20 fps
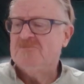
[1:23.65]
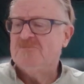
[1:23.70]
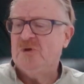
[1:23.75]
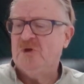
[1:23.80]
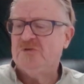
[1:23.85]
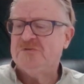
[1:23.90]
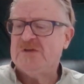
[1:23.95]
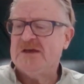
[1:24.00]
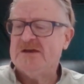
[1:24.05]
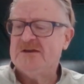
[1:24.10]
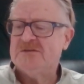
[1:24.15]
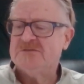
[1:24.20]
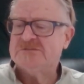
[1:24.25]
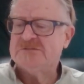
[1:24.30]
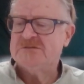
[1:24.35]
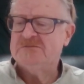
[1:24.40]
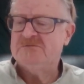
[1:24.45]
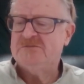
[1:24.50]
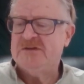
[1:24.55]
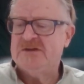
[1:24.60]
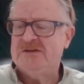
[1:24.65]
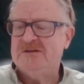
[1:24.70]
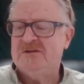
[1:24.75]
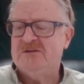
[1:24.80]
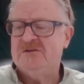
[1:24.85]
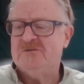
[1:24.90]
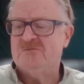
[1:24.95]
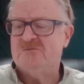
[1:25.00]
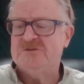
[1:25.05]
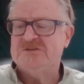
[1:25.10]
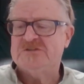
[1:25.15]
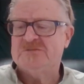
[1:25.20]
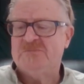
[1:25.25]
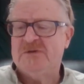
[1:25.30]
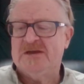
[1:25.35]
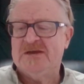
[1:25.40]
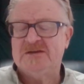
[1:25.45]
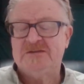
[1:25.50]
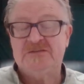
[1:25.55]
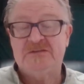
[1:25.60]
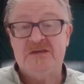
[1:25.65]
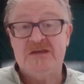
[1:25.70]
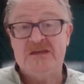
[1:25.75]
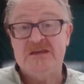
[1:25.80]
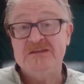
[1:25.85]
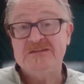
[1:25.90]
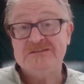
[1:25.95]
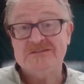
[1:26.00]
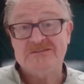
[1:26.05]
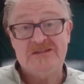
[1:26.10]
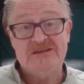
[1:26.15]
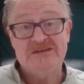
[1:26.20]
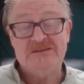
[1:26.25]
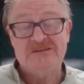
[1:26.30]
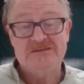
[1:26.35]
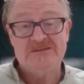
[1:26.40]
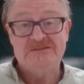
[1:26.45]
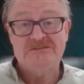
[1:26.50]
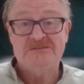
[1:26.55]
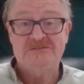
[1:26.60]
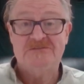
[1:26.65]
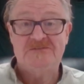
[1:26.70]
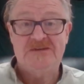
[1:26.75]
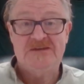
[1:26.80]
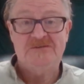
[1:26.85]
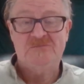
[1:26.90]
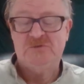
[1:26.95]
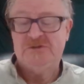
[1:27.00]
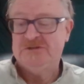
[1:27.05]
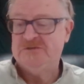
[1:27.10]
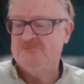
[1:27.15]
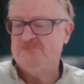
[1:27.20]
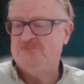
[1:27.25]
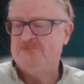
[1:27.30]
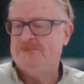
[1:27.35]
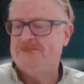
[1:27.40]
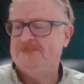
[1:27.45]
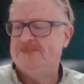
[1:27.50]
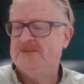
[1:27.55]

Both titles convey respect and a likening to family.